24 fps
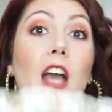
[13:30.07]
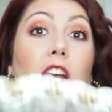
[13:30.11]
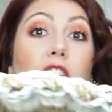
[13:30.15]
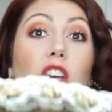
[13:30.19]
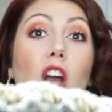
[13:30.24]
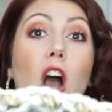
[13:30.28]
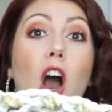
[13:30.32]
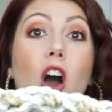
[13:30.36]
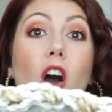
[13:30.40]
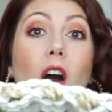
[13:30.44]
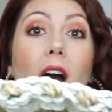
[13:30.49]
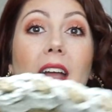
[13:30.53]

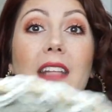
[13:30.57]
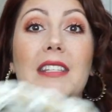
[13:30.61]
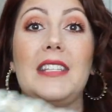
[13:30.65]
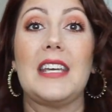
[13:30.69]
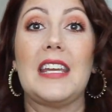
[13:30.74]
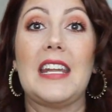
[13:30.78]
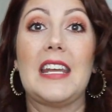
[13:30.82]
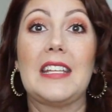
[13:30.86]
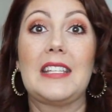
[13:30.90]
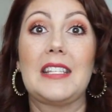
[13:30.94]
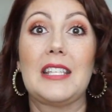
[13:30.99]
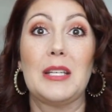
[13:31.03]
Y'all, I
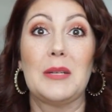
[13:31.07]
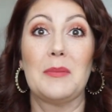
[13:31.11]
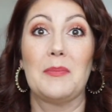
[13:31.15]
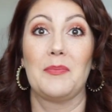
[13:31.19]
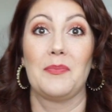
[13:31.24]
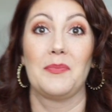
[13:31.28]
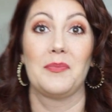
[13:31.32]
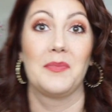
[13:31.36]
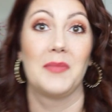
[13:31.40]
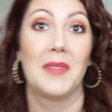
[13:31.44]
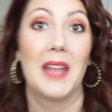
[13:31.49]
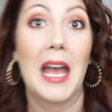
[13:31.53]
did it.
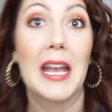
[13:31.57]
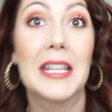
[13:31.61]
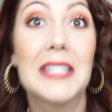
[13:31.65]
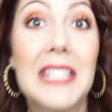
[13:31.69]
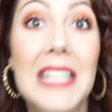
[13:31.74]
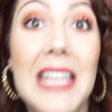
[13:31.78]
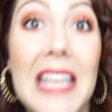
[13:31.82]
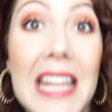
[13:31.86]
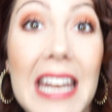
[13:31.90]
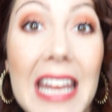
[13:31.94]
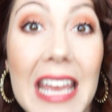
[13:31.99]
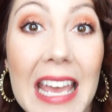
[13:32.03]
I
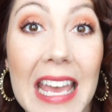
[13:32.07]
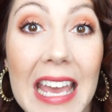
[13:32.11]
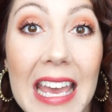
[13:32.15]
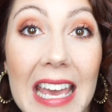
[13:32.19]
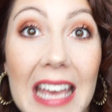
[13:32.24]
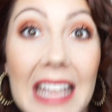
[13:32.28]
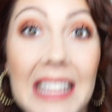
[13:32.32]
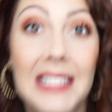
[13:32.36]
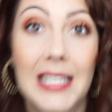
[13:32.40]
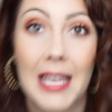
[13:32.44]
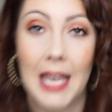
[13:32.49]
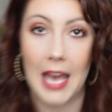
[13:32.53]
did
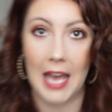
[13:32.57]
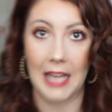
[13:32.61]
it.